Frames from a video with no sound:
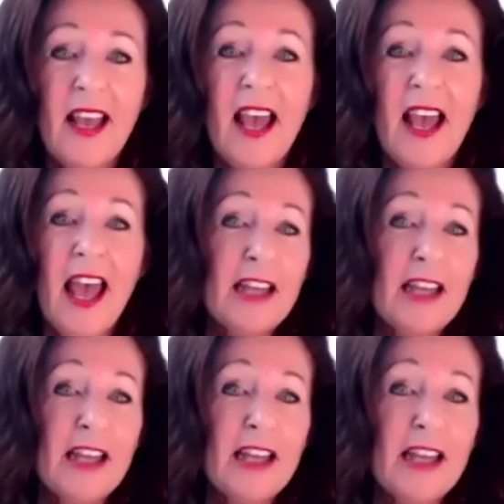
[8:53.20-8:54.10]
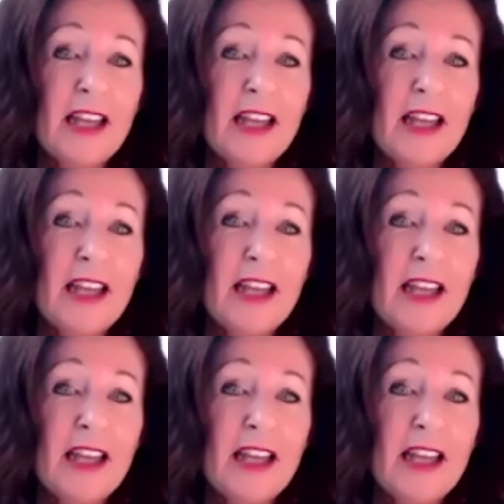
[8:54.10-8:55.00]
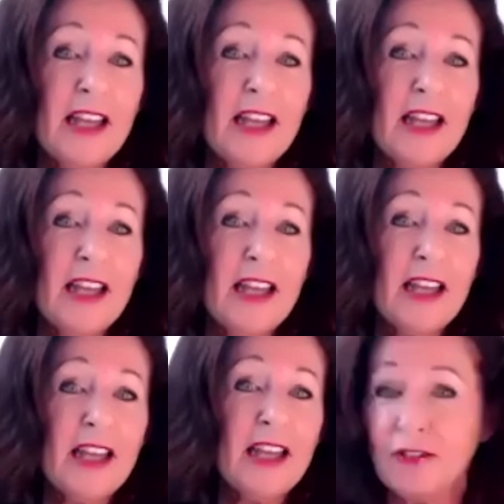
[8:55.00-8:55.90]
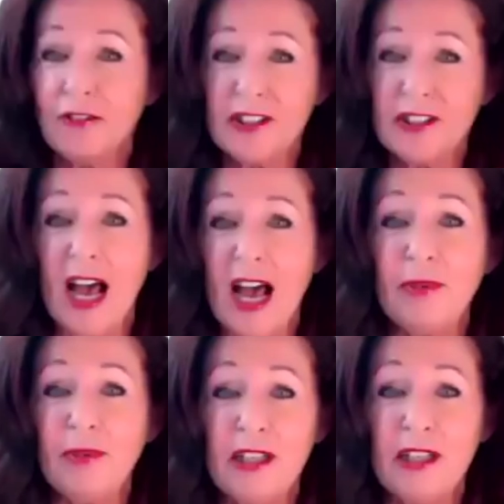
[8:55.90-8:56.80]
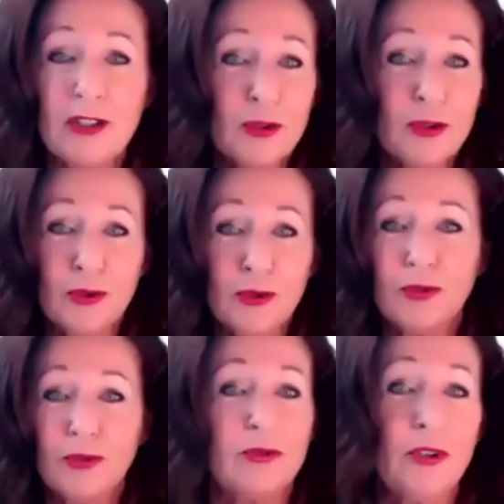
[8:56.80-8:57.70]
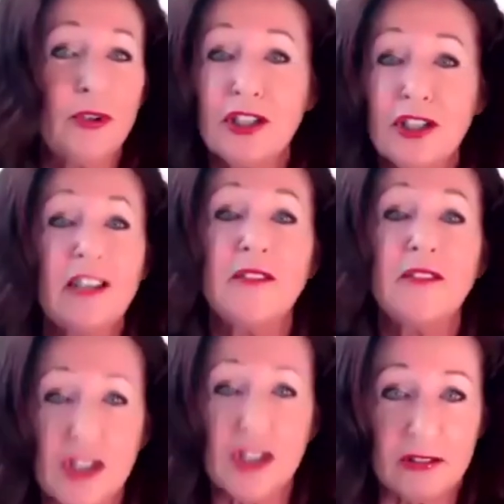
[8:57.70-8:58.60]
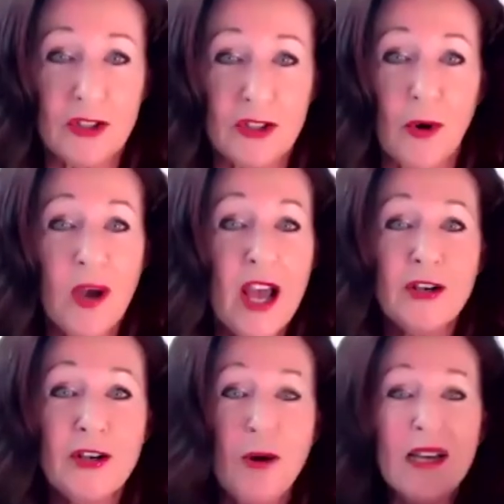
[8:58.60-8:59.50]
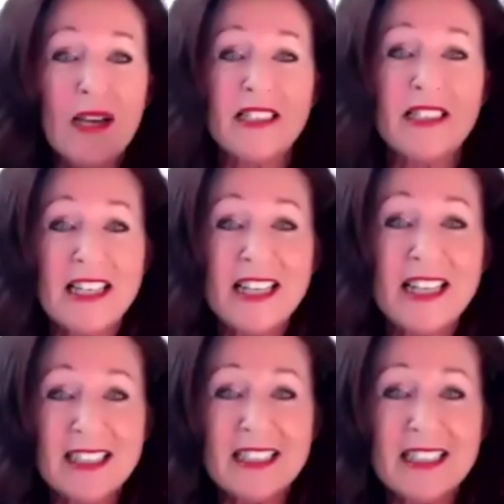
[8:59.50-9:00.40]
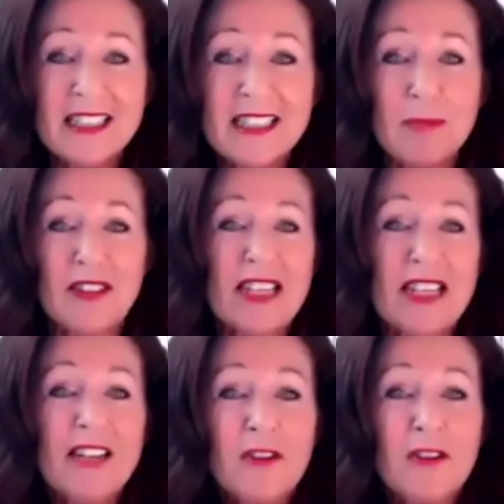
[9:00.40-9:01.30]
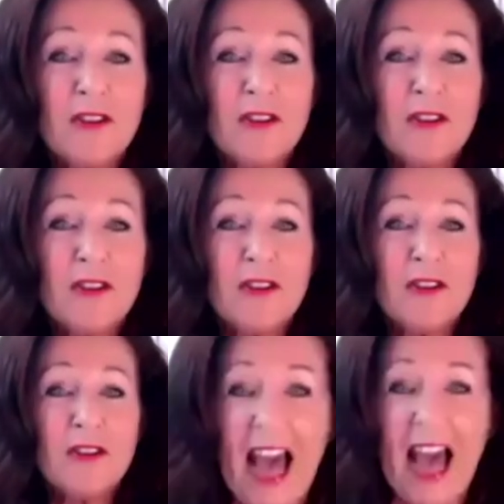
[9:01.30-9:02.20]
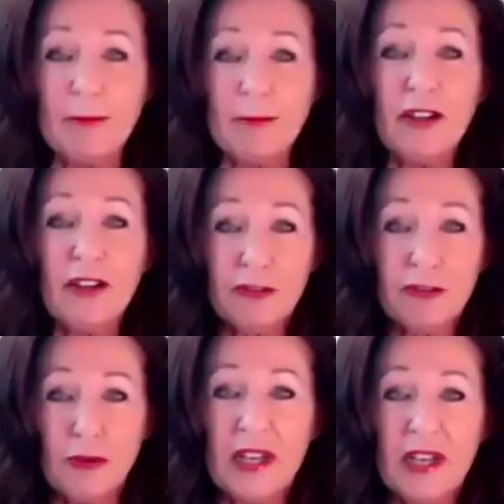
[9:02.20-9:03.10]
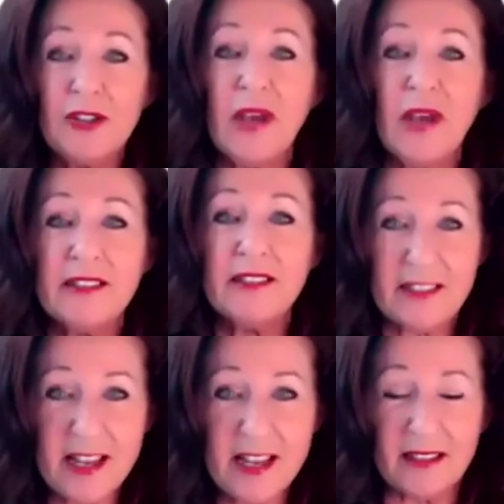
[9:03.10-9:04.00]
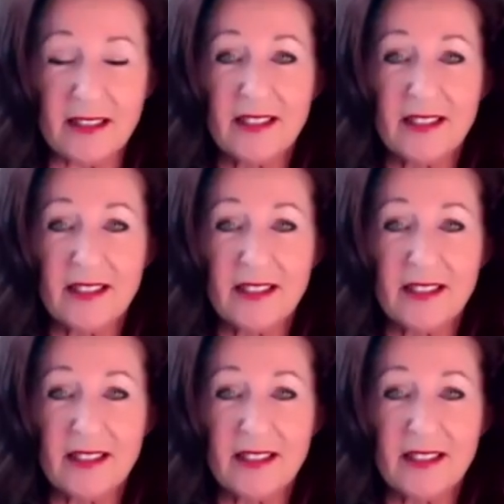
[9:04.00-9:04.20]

and to broadcast it, for example, into your television. So nobody sees this, but the information is coming through and you can see it.